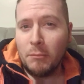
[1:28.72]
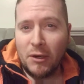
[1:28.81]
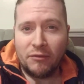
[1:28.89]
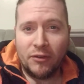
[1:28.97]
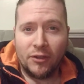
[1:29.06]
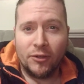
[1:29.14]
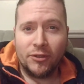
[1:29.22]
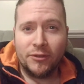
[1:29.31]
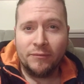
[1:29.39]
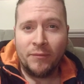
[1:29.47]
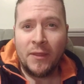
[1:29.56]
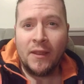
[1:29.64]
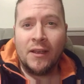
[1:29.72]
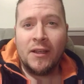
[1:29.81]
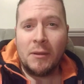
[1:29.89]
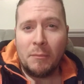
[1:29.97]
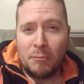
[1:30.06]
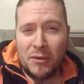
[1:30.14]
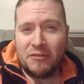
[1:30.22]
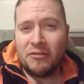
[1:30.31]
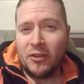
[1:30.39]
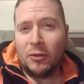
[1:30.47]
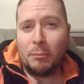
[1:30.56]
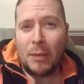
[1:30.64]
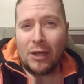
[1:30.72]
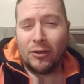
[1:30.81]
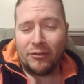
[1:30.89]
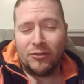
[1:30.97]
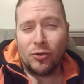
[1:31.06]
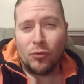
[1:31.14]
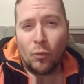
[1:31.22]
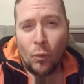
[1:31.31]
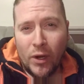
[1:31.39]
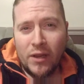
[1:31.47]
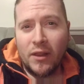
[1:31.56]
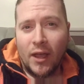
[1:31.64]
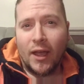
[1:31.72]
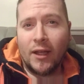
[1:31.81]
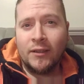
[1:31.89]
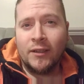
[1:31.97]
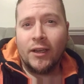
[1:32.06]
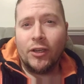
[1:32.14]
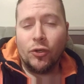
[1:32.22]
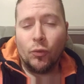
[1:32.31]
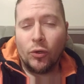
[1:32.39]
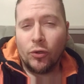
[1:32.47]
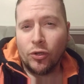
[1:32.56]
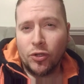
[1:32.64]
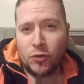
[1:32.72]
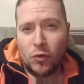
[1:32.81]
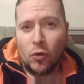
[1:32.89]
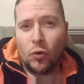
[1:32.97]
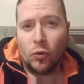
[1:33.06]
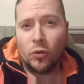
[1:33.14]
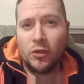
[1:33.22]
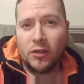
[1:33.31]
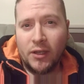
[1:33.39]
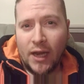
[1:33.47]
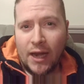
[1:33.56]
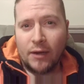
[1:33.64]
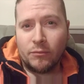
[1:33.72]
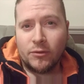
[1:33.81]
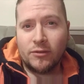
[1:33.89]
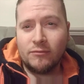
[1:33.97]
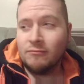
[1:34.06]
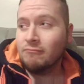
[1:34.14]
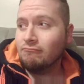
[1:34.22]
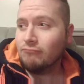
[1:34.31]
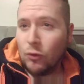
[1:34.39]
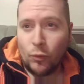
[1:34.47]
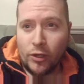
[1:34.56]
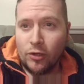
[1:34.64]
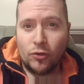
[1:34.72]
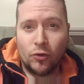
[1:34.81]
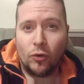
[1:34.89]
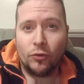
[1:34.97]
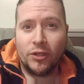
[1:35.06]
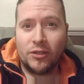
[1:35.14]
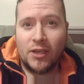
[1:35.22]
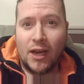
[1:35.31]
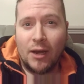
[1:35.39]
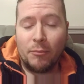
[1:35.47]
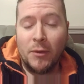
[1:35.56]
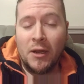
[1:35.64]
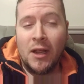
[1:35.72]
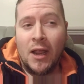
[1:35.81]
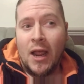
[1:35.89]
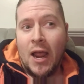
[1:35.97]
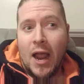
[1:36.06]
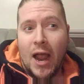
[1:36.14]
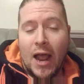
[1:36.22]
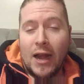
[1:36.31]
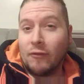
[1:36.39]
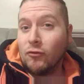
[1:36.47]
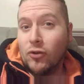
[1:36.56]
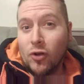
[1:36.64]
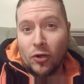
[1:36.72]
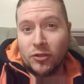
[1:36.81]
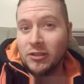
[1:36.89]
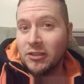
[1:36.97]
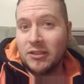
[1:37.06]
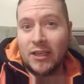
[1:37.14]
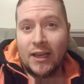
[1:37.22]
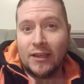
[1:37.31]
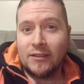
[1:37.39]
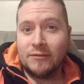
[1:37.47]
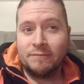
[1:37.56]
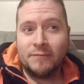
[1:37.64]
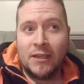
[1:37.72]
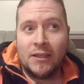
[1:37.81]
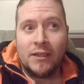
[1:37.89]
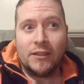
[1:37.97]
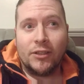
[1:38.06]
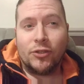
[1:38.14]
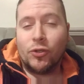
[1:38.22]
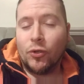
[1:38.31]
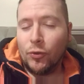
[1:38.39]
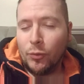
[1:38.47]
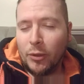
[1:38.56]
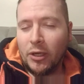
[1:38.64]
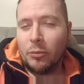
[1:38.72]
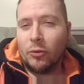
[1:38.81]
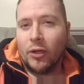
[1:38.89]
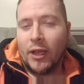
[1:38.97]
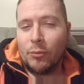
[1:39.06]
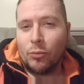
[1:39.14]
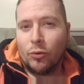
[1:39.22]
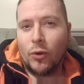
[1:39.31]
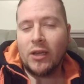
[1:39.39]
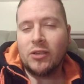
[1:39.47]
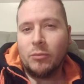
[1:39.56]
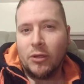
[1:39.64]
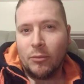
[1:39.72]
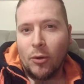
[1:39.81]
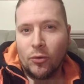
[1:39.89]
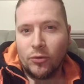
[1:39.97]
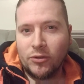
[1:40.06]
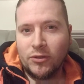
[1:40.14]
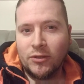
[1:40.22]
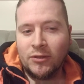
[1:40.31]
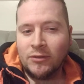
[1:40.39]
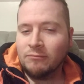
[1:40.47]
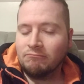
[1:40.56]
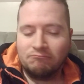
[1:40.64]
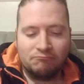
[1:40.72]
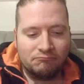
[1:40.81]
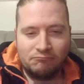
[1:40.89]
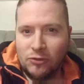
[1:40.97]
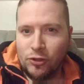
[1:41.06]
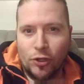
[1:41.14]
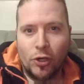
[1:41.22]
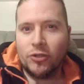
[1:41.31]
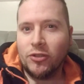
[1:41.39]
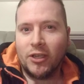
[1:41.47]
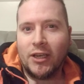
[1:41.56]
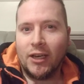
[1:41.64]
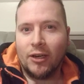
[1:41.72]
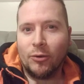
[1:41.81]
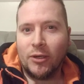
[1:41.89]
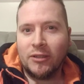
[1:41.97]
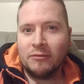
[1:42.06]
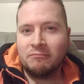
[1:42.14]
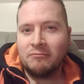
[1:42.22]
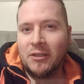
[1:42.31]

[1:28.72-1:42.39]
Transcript: midfield. Midfield battle. If you can win that, you will control games. We controlled this game. And I've got to say, the two people that impressed me the most, Xherdan Shaqiri